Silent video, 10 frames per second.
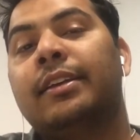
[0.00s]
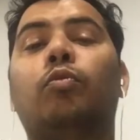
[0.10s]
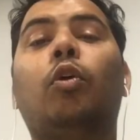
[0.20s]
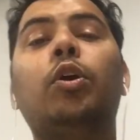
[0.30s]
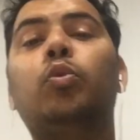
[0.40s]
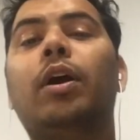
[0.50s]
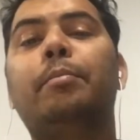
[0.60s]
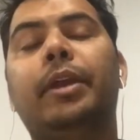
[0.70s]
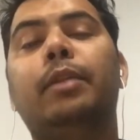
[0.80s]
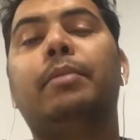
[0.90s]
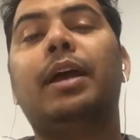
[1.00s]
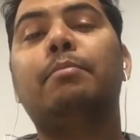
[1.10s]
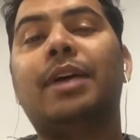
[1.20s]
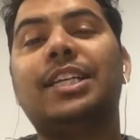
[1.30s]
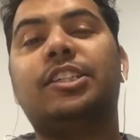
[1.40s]
What do I mean by
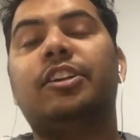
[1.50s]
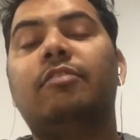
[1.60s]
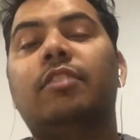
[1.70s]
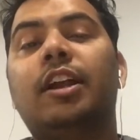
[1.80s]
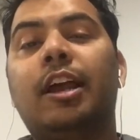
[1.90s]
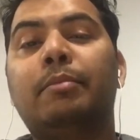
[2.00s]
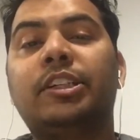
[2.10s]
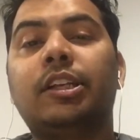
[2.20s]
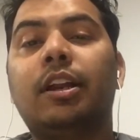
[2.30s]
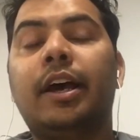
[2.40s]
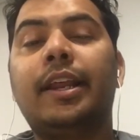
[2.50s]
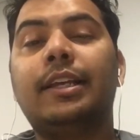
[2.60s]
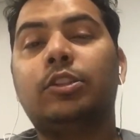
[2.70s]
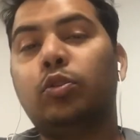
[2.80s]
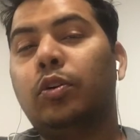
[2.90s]
mastering one-dimensional array?
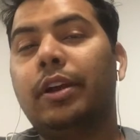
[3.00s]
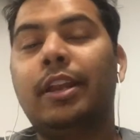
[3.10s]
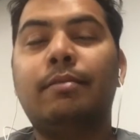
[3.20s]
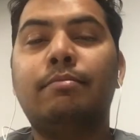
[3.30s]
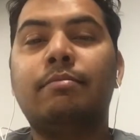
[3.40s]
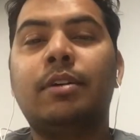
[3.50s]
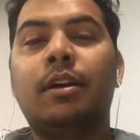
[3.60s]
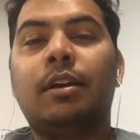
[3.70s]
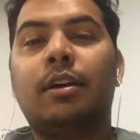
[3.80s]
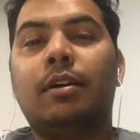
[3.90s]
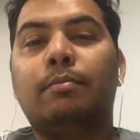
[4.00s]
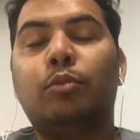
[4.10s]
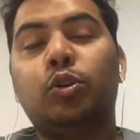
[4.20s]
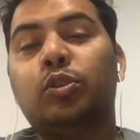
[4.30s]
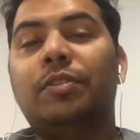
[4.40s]
So in
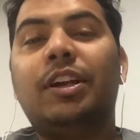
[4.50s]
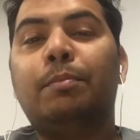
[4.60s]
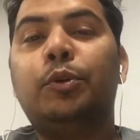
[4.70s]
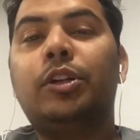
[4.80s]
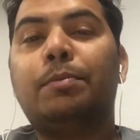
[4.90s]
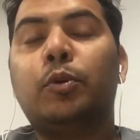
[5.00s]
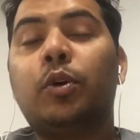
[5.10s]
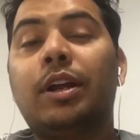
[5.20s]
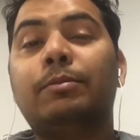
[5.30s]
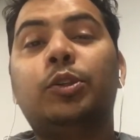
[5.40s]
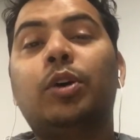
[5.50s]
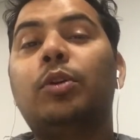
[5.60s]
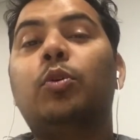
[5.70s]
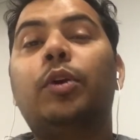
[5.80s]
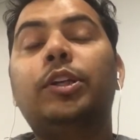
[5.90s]
most of the computer programs, you are
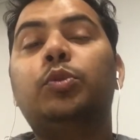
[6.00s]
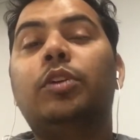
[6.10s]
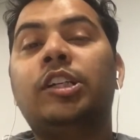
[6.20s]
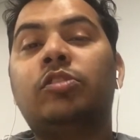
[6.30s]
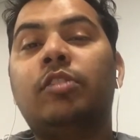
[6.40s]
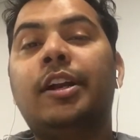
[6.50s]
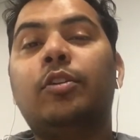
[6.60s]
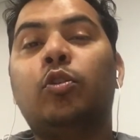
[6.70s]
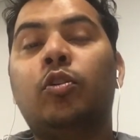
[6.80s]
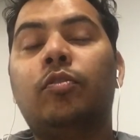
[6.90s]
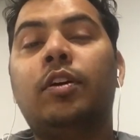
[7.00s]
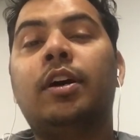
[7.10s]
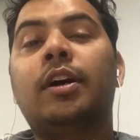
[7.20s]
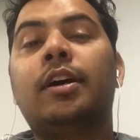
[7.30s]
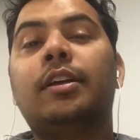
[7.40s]
going to iterate
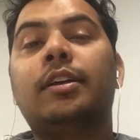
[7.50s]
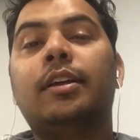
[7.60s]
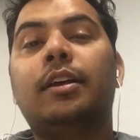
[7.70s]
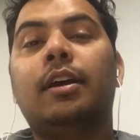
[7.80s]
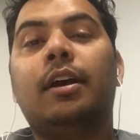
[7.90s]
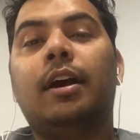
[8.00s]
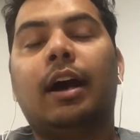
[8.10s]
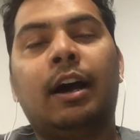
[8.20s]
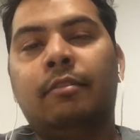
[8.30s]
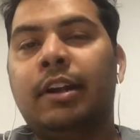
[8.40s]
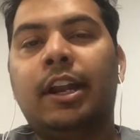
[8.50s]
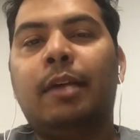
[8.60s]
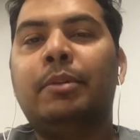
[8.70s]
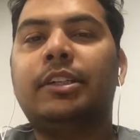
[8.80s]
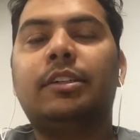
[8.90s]
over a
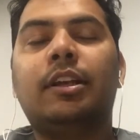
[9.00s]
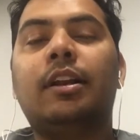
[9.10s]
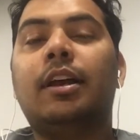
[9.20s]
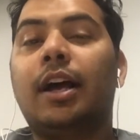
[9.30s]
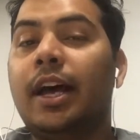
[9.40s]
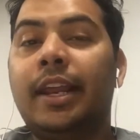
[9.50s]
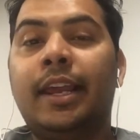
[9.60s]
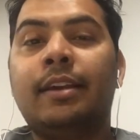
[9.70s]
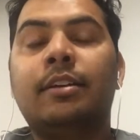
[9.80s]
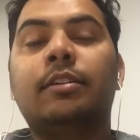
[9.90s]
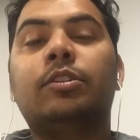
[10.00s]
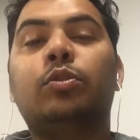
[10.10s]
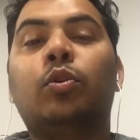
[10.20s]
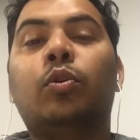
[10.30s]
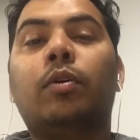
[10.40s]
one-dimensional array.
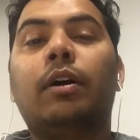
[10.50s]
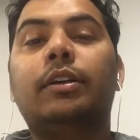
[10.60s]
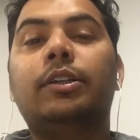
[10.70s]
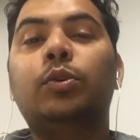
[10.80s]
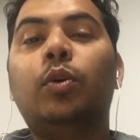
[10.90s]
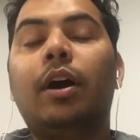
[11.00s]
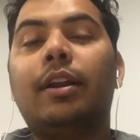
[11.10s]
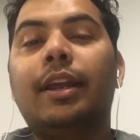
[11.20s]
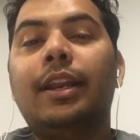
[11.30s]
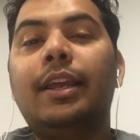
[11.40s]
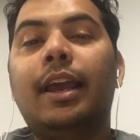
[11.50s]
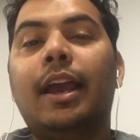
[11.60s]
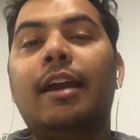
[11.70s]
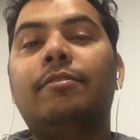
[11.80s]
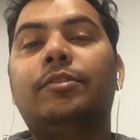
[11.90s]
So you really
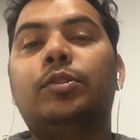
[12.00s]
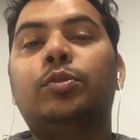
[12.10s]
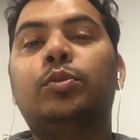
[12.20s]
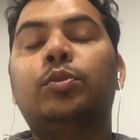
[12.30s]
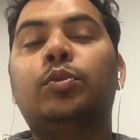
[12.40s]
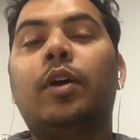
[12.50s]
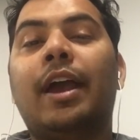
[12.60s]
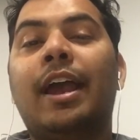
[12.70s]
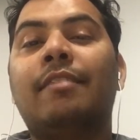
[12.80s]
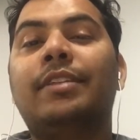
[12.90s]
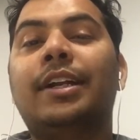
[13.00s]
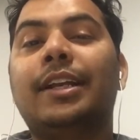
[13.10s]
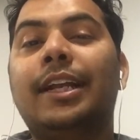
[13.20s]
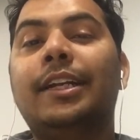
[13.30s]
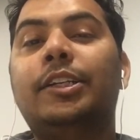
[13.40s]
have to have that
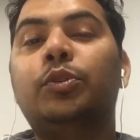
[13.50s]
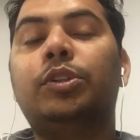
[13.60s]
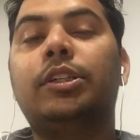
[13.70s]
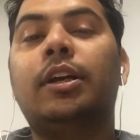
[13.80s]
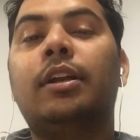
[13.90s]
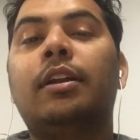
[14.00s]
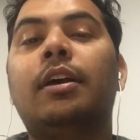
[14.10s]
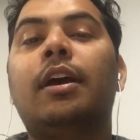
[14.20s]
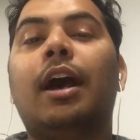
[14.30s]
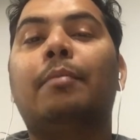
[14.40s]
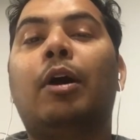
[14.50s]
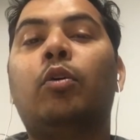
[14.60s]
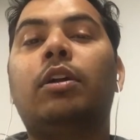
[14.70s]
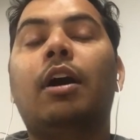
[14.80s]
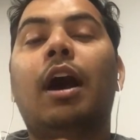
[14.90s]
intuition
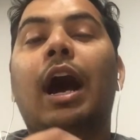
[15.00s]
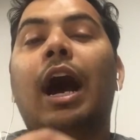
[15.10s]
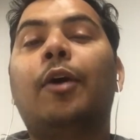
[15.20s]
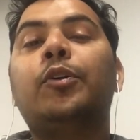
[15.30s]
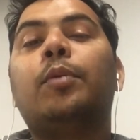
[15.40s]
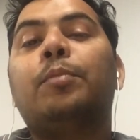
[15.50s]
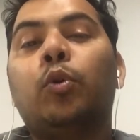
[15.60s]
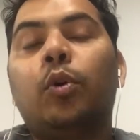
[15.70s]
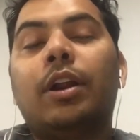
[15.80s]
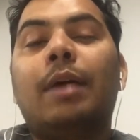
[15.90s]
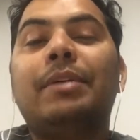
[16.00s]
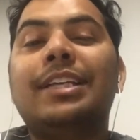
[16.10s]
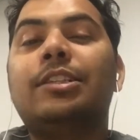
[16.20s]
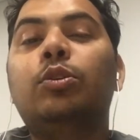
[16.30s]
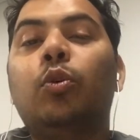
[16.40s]
about how your program
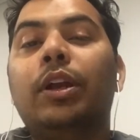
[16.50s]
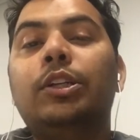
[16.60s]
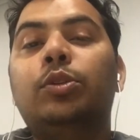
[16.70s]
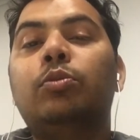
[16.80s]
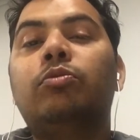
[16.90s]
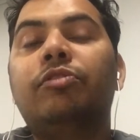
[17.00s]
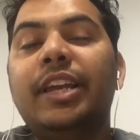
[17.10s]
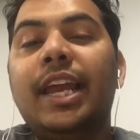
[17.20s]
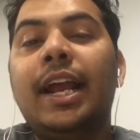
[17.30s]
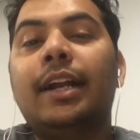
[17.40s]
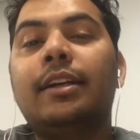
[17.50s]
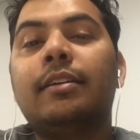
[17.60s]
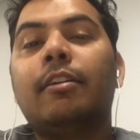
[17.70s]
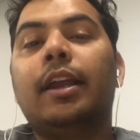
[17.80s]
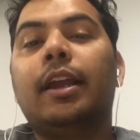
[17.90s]
is going to react
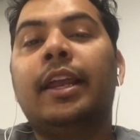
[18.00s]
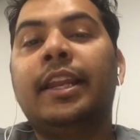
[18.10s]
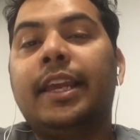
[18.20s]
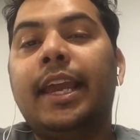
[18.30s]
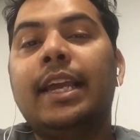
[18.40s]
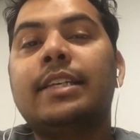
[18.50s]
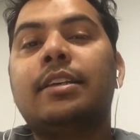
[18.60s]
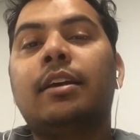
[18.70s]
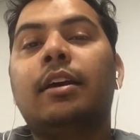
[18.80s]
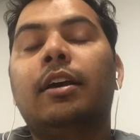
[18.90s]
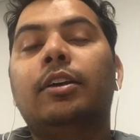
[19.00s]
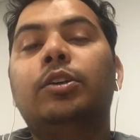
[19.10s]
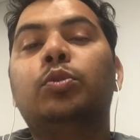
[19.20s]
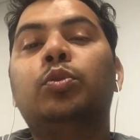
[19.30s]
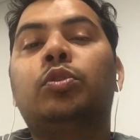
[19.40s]
in case
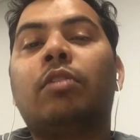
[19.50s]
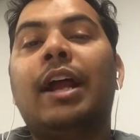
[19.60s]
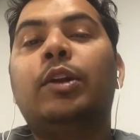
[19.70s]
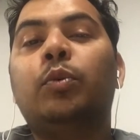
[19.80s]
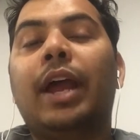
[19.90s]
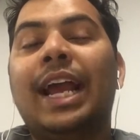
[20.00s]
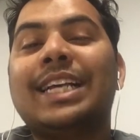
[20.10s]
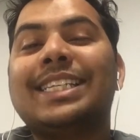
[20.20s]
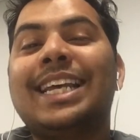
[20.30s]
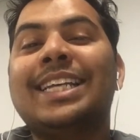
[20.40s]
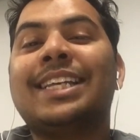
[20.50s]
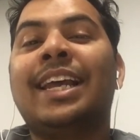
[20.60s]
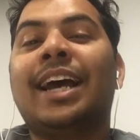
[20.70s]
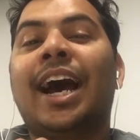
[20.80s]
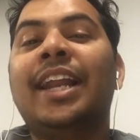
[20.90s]
you try to access
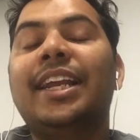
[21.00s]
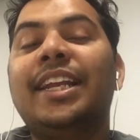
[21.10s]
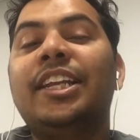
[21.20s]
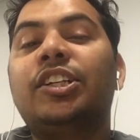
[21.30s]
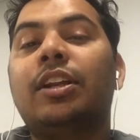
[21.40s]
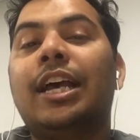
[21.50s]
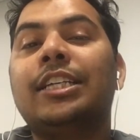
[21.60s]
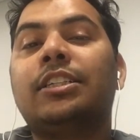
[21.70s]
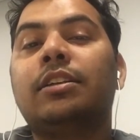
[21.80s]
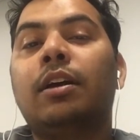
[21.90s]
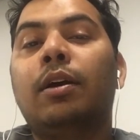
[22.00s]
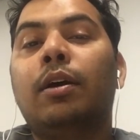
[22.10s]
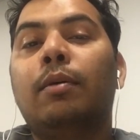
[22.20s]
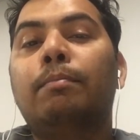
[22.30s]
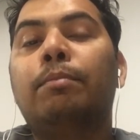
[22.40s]
an uninitialized
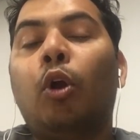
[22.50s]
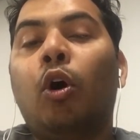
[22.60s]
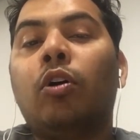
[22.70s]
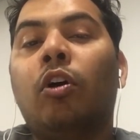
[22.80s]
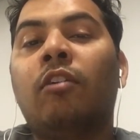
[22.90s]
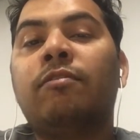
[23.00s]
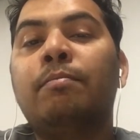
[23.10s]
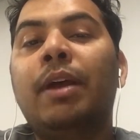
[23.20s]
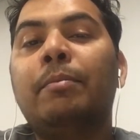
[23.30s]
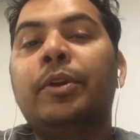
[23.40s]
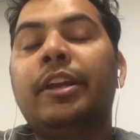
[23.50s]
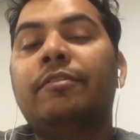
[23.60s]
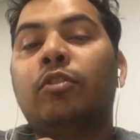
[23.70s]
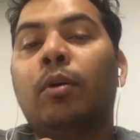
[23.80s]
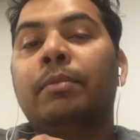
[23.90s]
block of memory
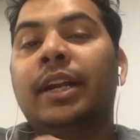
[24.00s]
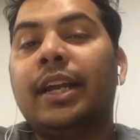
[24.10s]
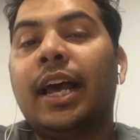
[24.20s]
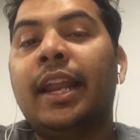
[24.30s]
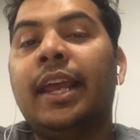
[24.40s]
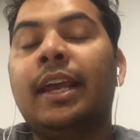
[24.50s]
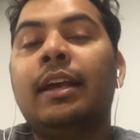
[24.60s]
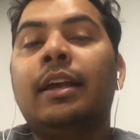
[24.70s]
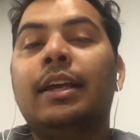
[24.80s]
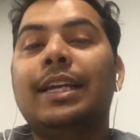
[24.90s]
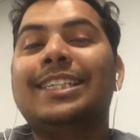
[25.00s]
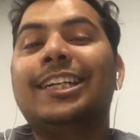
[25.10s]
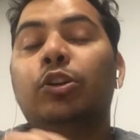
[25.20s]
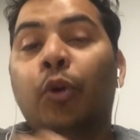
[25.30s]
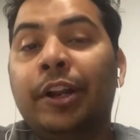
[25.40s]
from that array. Is
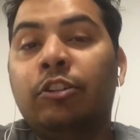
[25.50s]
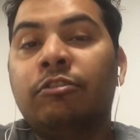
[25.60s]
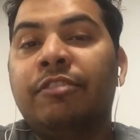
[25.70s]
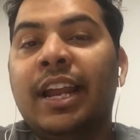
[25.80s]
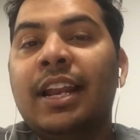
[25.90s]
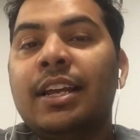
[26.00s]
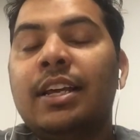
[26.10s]
it going to fail?